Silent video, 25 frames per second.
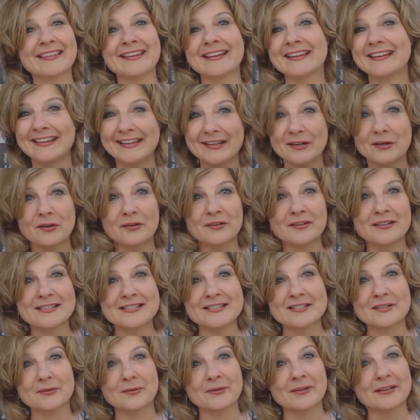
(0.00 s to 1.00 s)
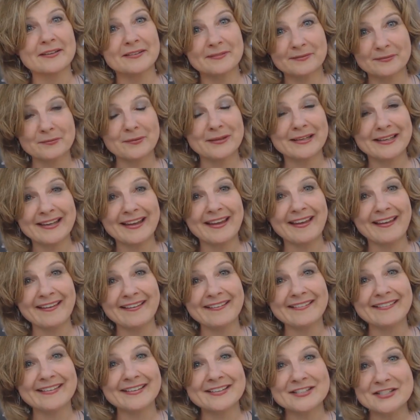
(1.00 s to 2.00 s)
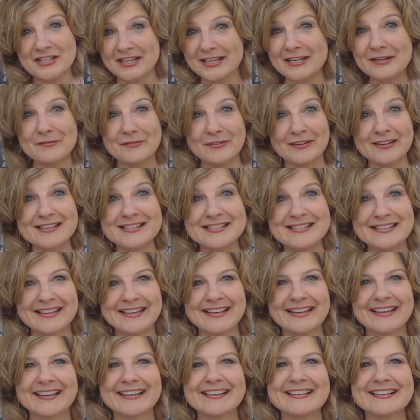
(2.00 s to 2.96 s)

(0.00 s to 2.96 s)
and then get on and do it, we can achieve it.